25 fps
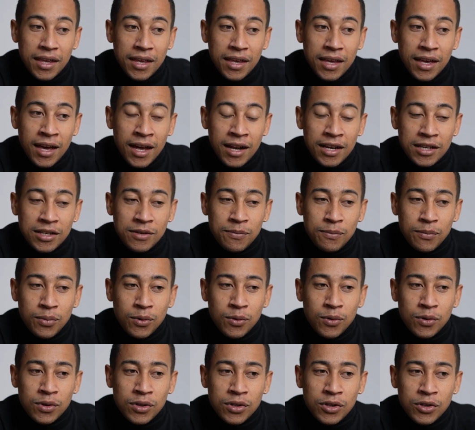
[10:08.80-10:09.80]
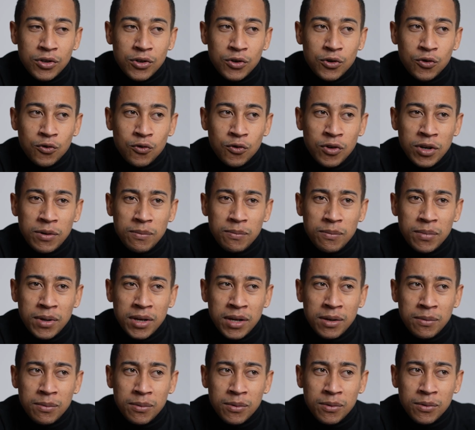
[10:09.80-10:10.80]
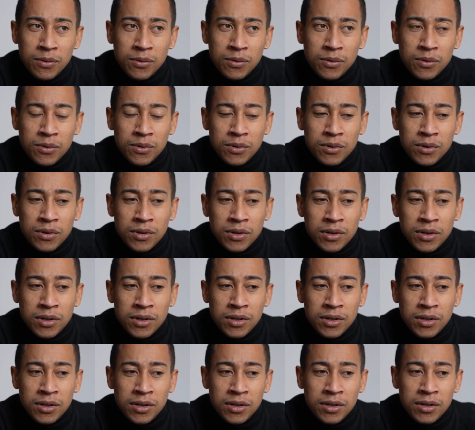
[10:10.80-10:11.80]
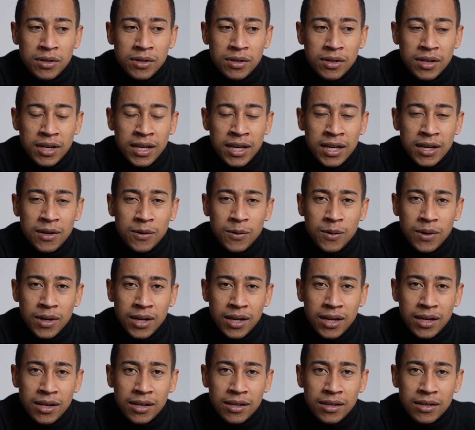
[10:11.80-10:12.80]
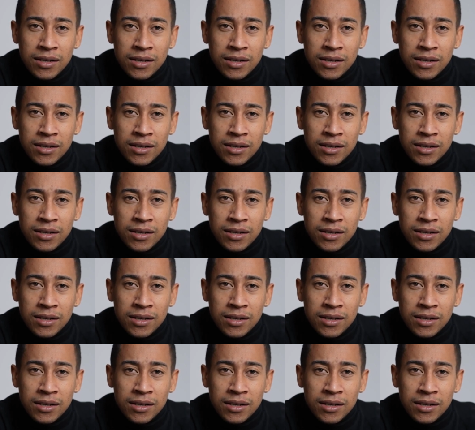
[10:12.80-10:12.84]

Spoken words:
And it's important to treat people equally